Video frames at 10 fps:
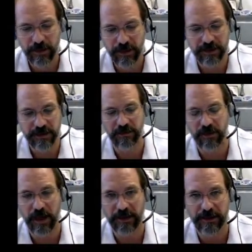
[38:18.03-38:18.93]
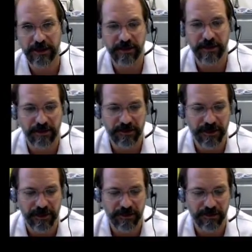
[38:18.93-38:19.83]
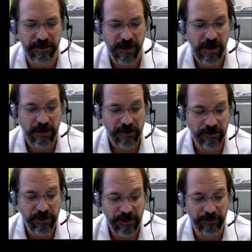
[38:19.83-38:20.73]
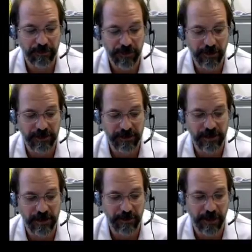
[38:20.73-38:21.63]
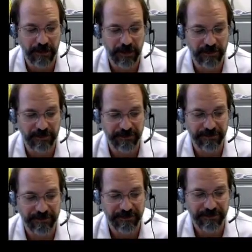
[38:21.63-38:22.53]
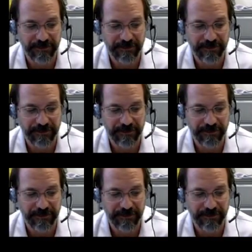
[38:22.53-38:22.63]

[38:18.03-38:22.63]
and we're going to deliver oxygen to those tissues. So it's really a pretty slick mechanism.